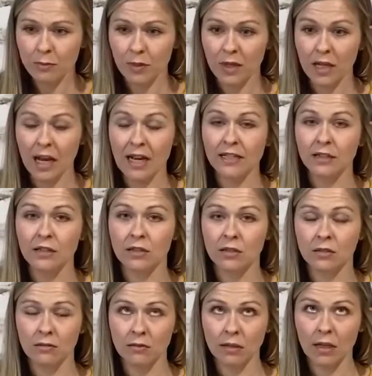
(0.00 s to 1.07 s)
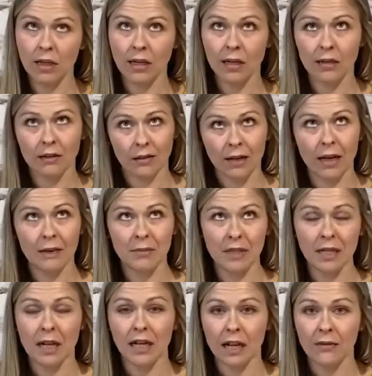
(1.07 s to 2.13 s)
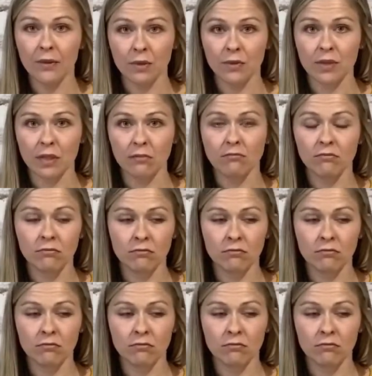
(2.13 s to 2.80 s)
but I mean, I have used them.